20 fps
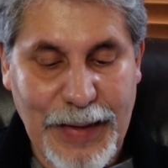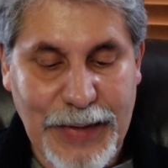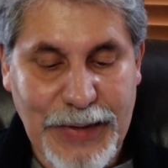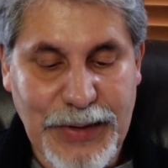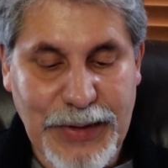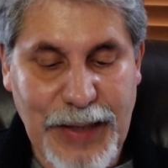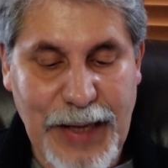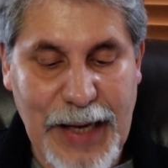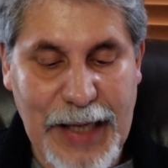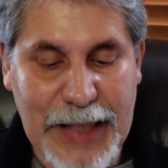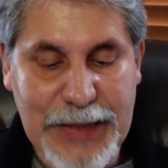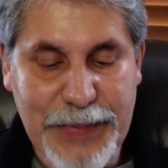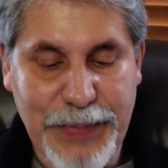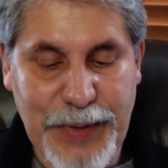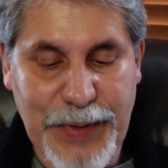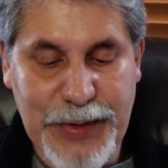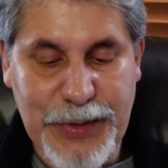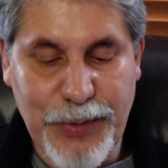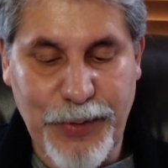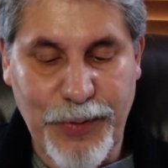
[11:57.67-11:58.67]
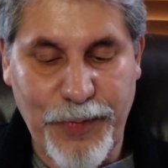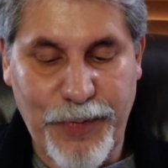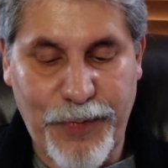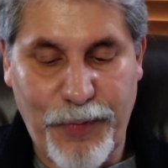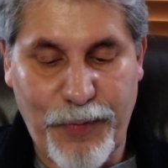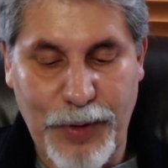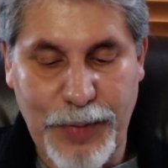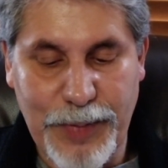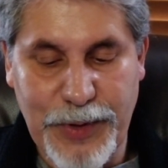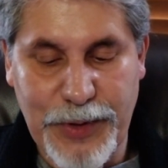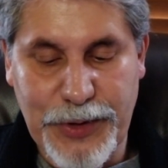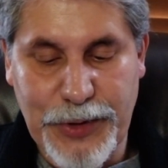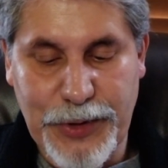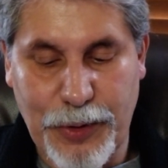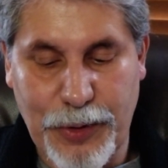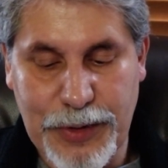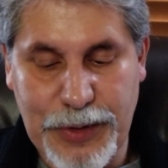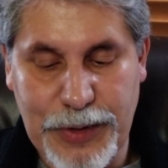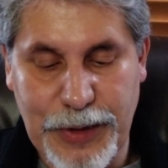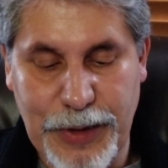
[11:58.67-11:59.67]
She asked me to inform the
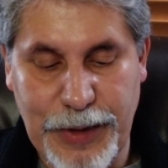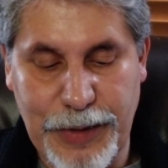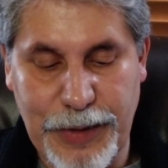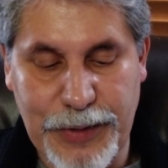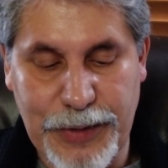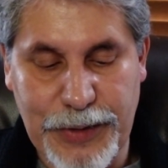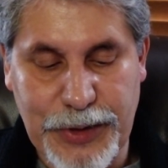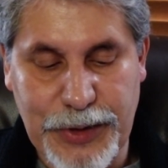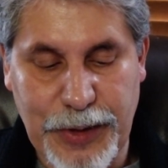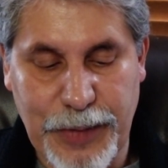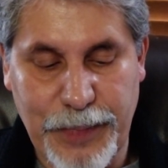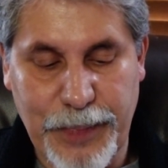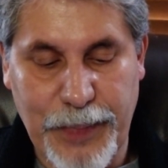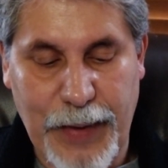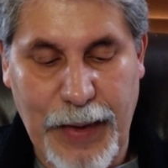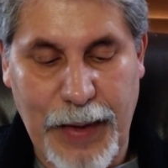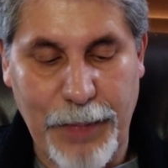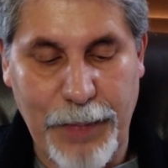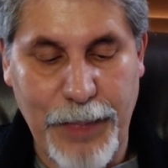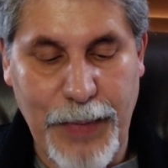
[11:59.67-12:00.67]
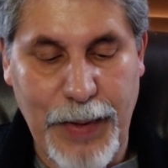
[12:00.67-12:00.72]
church leadership and